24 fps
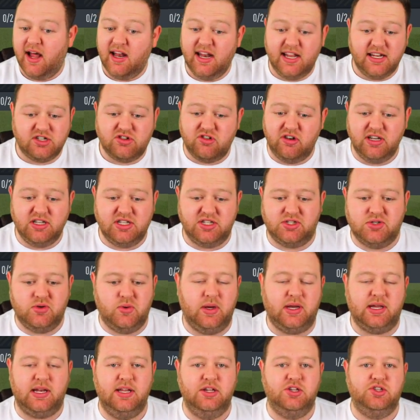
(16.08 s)
Literally just
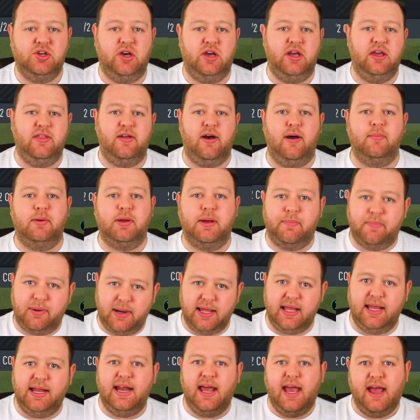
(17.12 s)
quickly show you that I'm
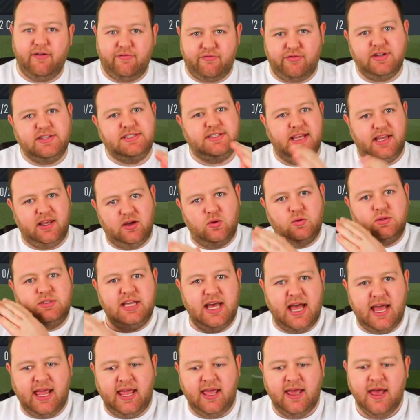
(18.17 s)
completing it every single
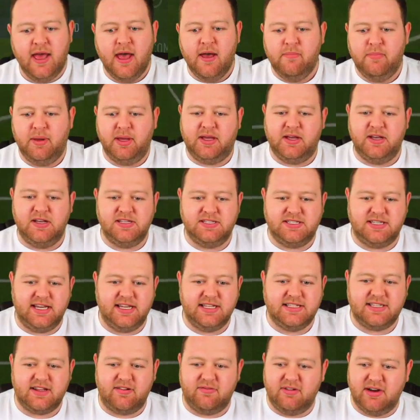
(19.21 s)
day because
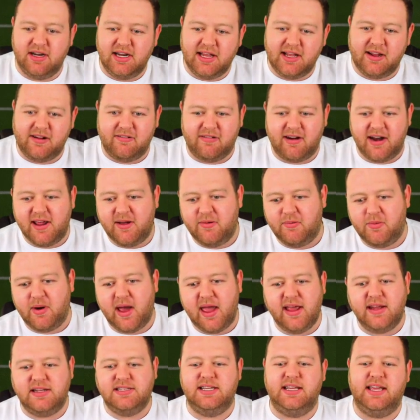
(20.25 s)
it's a really great
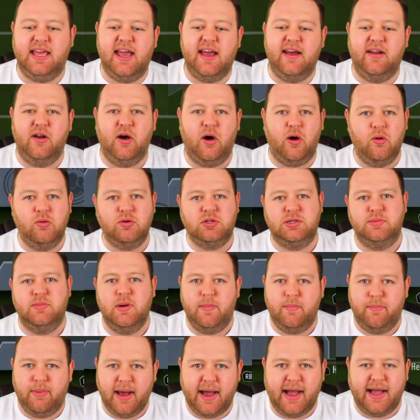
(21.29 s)
way to get an
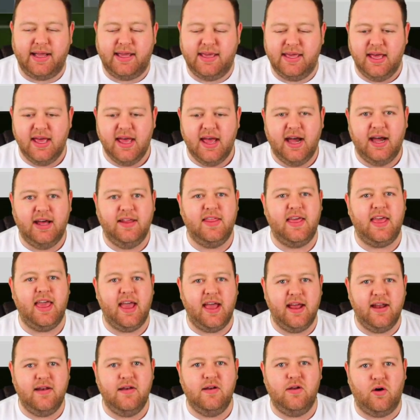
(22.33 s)
ultimate pack at the
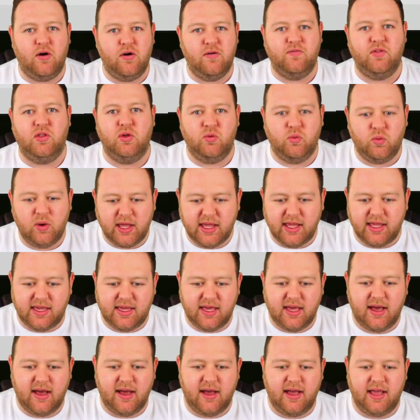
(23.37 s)
end of the week.